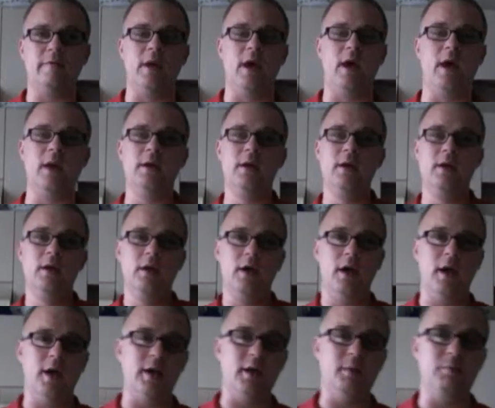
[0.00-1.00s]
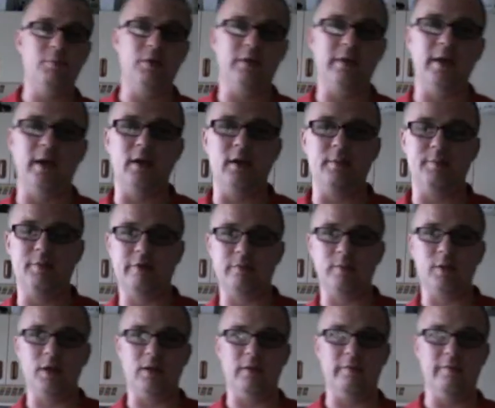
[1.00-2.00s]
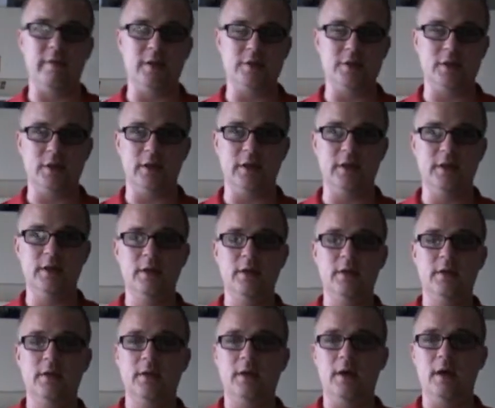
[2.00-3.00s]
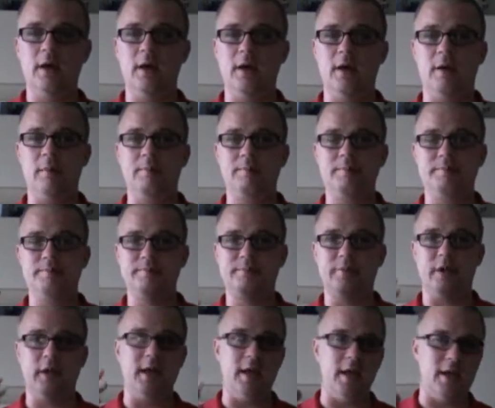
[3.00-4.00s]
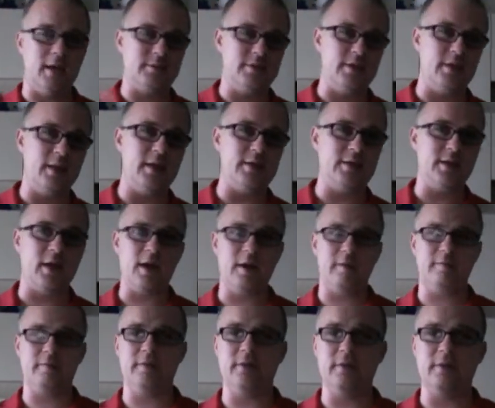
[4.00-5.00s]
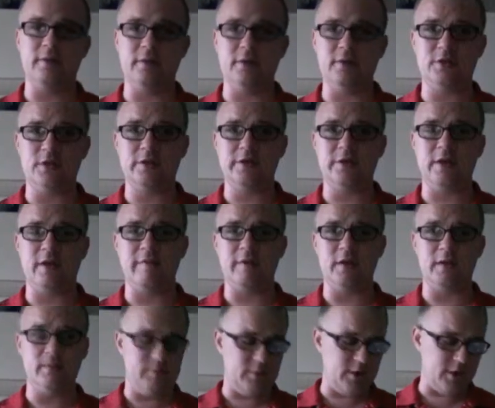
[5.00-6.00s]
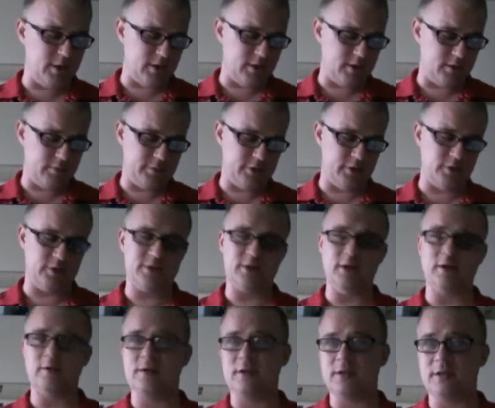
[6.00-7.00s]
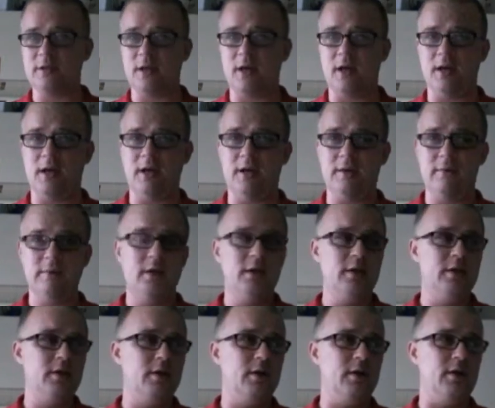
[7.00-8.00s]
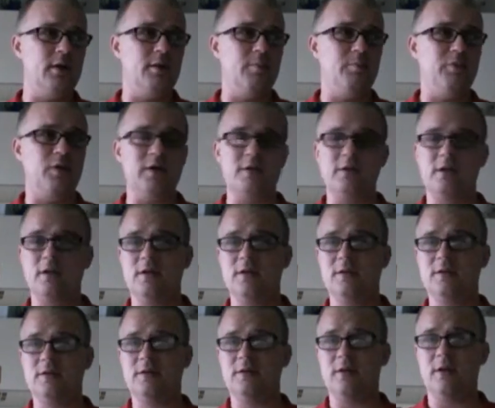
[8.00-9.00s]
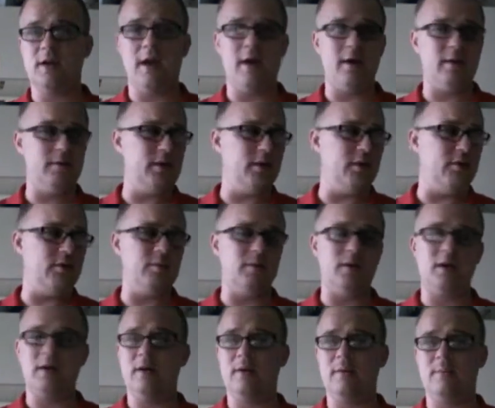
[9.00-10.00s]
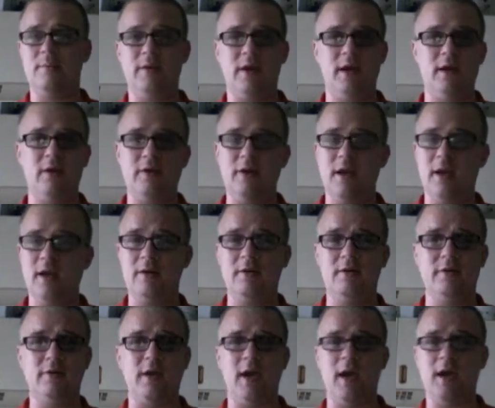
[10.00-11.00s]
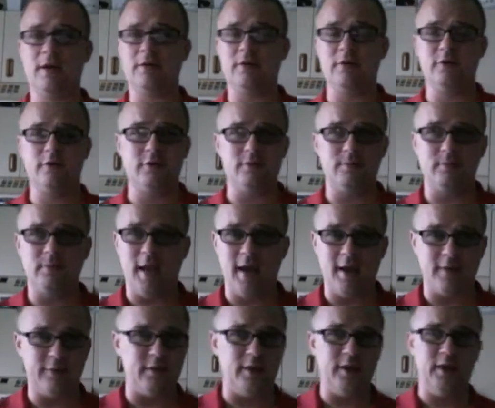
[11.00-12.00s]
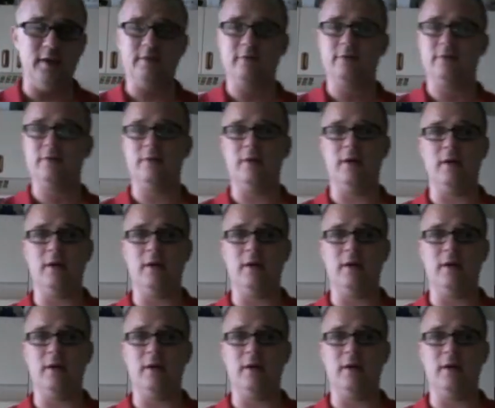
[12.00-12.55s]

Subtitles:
not, I can put that up as well eventually. But yeah, so that's kind of the gist of it. They're a secret society. Presidents, entertainers, actors, athletes,